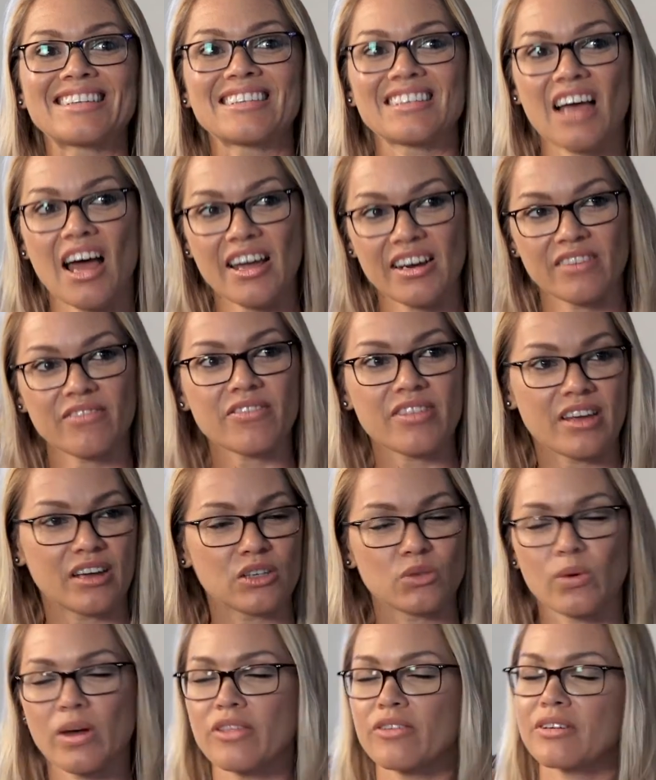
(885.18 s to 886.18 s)
side of
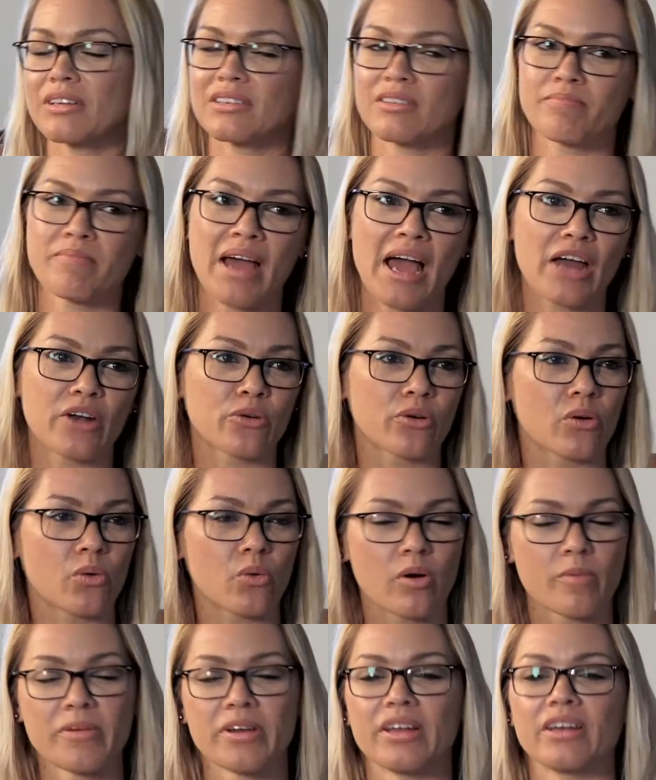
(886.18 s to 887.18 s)
things, whether it's a man or a
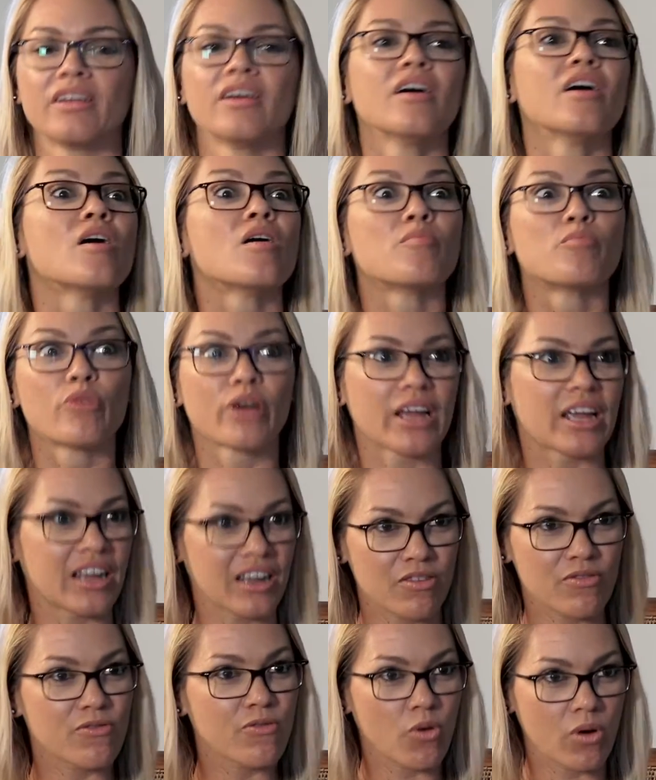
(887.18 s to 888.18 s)
woman bringing
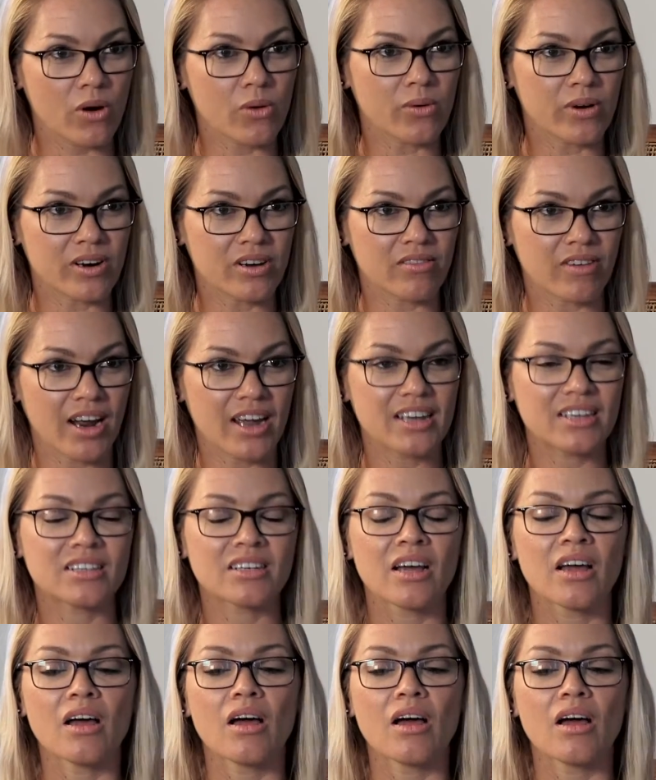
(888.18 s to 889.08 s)
it forward, right?